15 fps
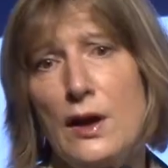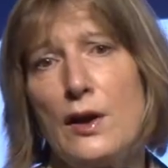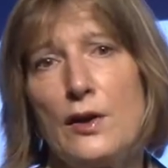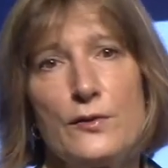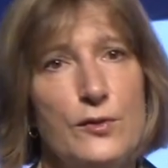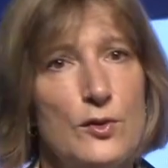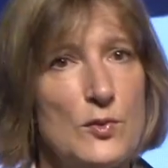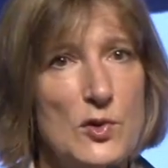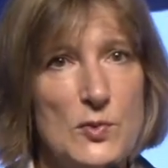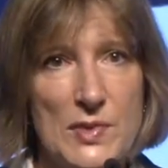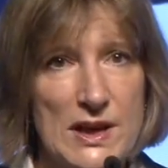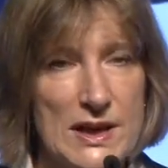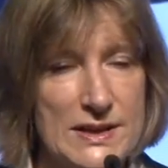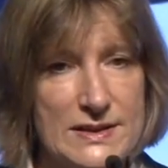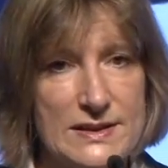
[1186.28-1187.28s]
for
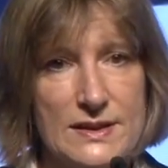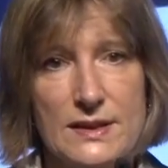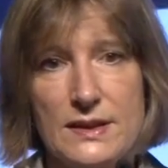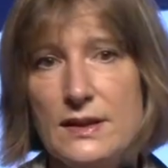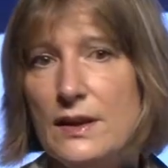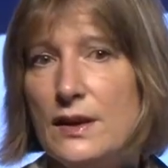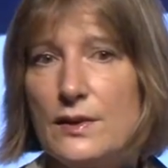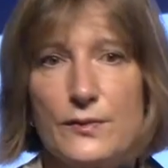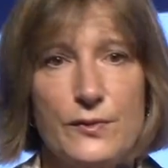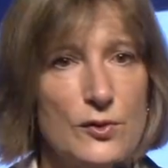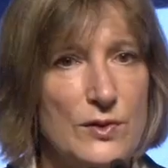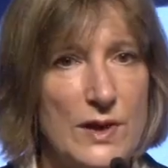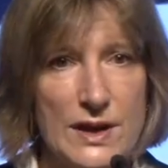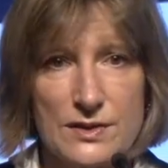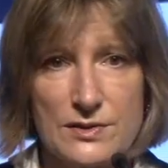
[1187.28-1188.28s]
mobility, for
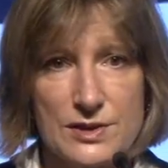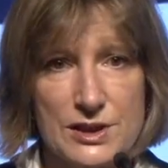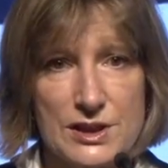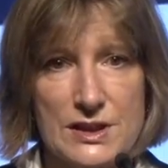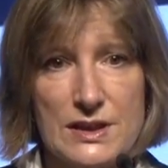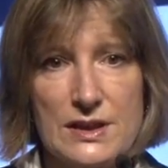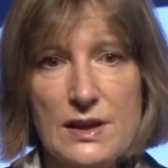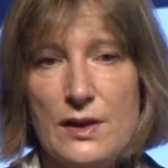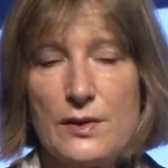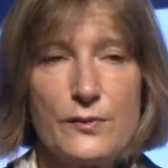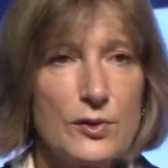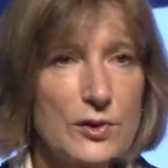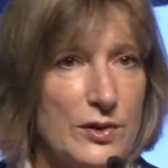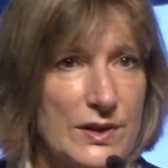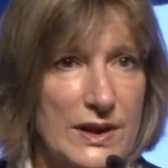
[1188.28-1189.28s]
energy, for
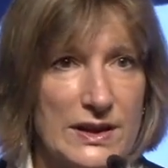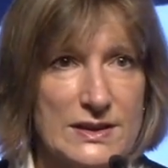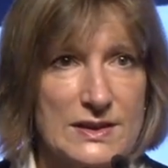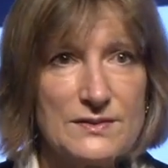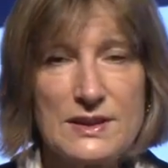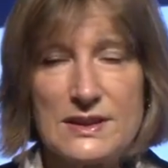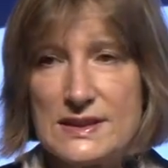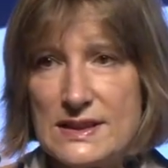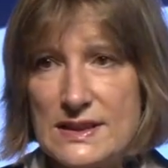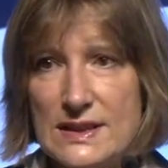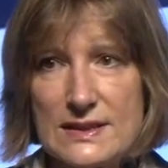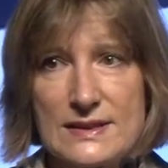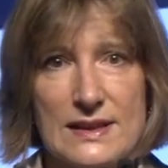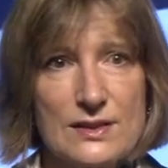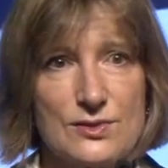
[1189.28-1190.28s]
connectivity,
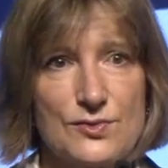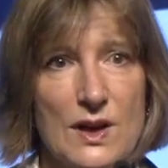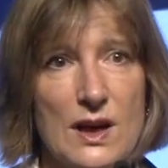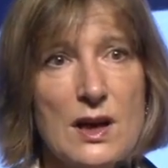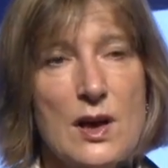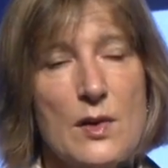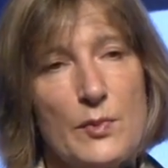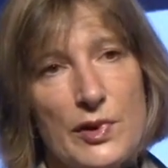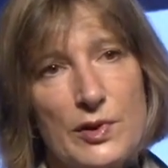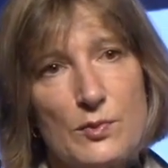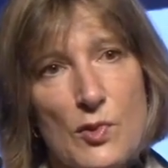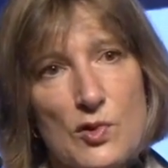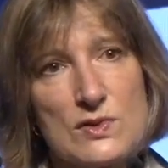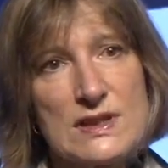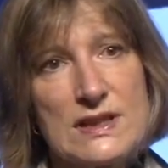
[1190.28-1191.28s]
etc., but
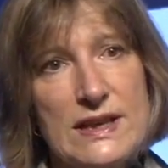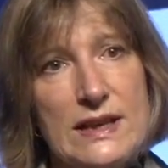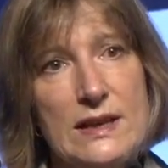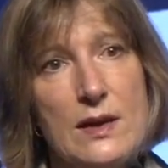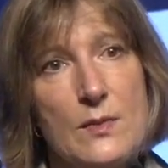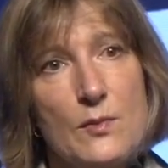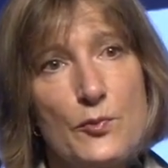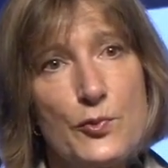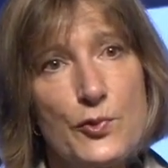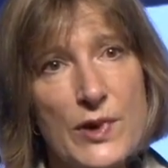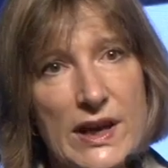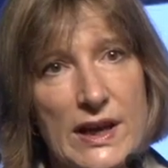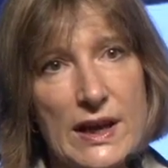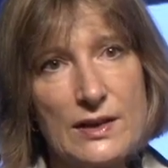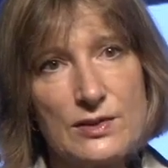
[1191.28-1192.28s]
mostly
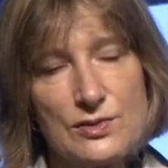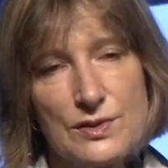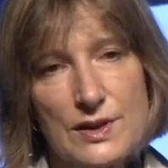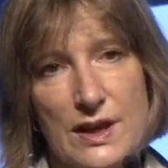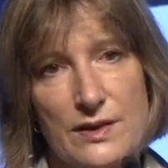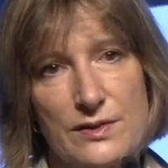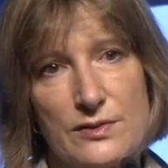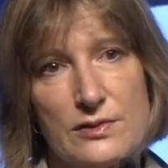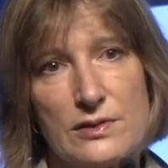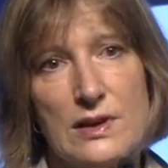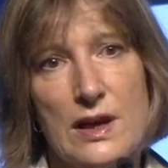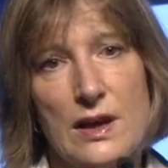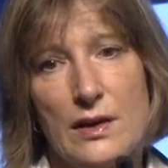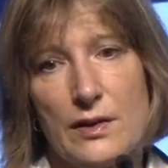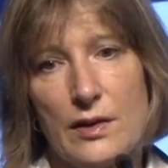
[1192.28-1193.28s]
bringing together
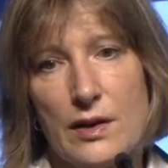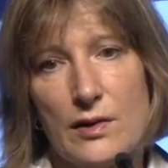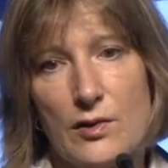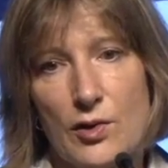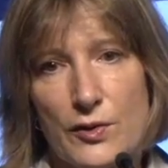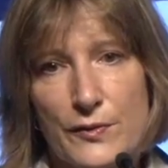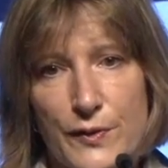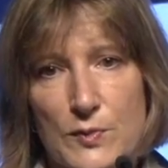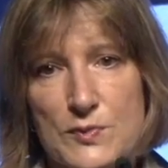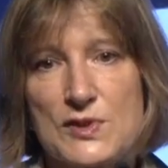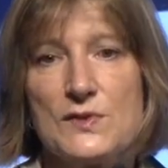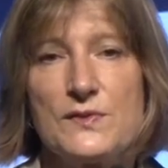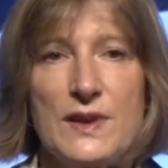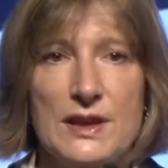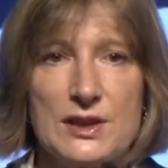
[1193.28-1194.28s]
Earth
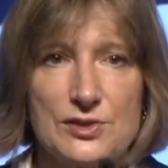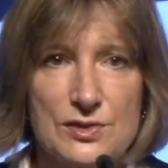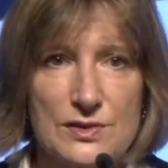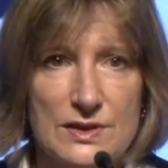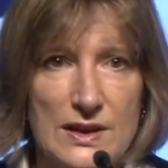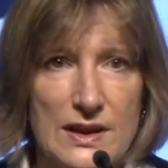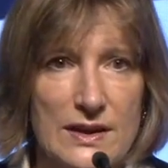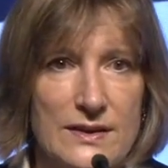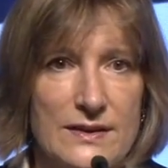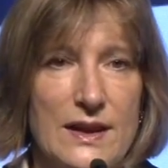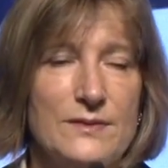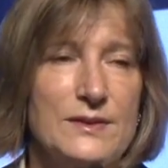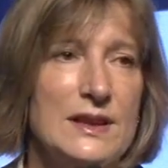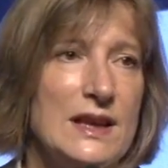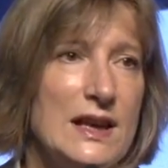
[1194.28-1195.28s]
observation,
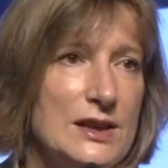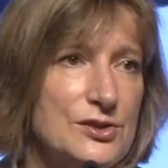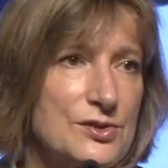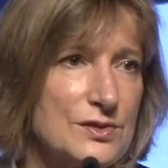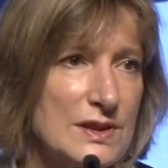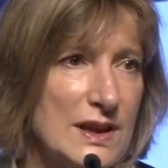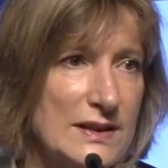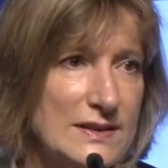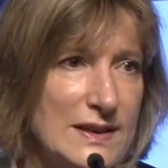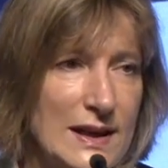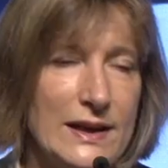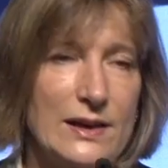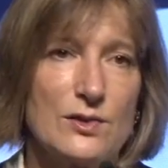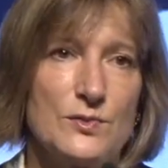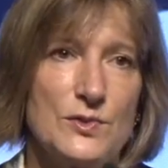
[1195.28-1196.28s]
navigation, and
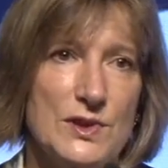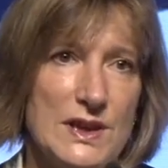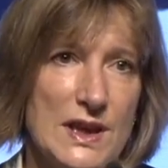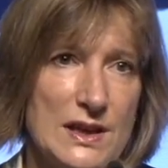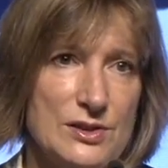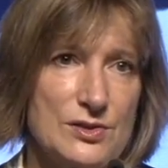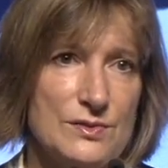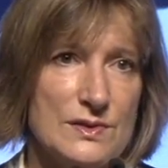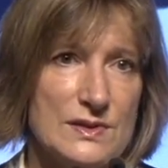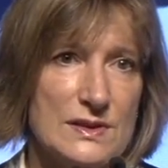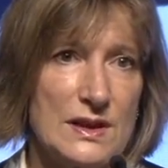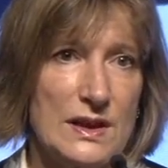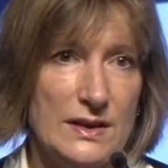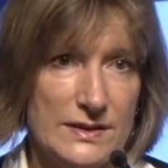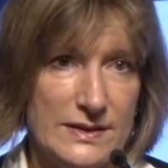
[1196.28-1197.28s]
telecommunications
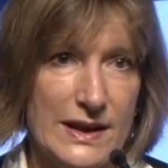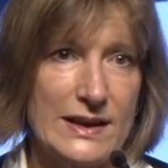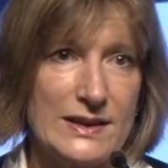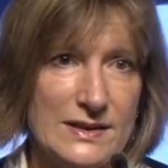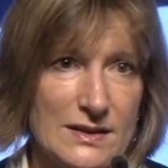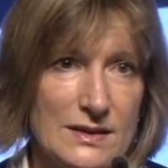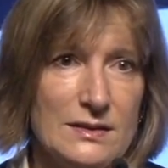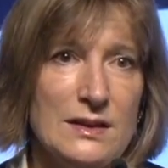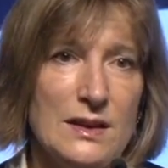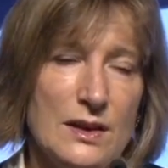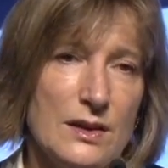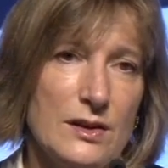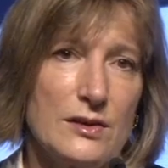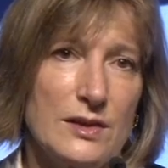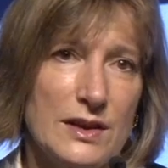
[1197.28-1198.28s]
data
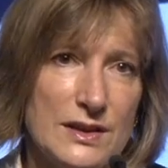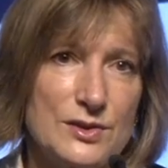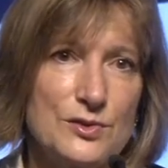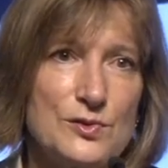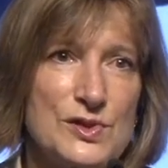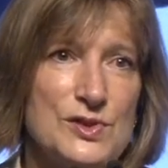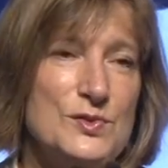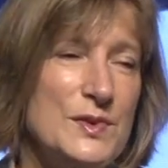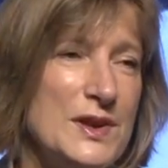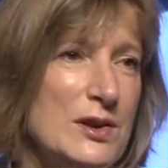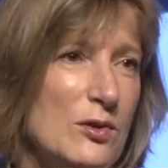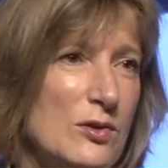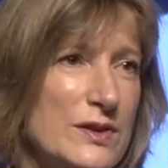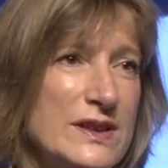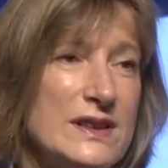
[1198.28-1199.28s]
It used to be
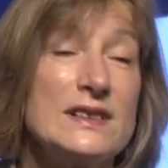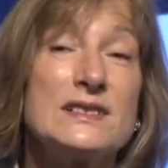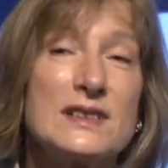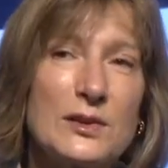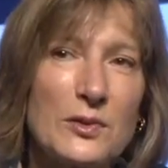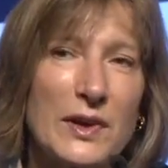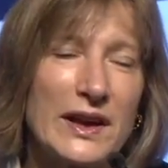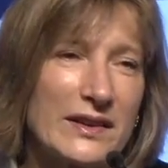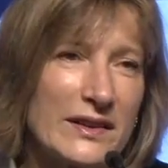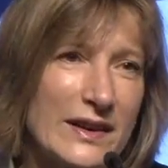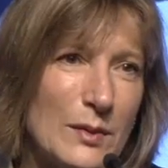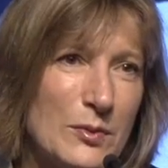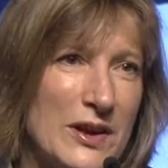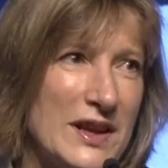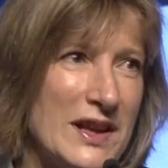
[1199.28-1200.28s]
called the Integrated
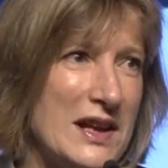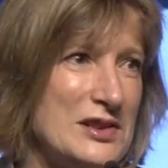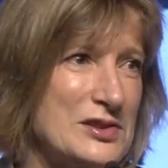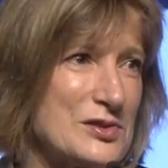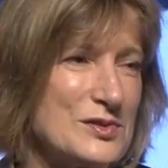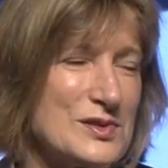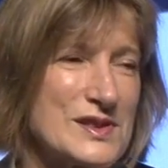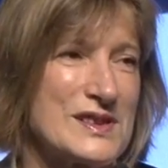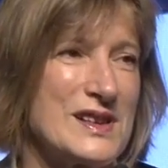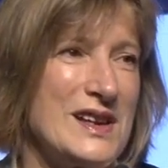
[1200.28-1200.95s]
Applications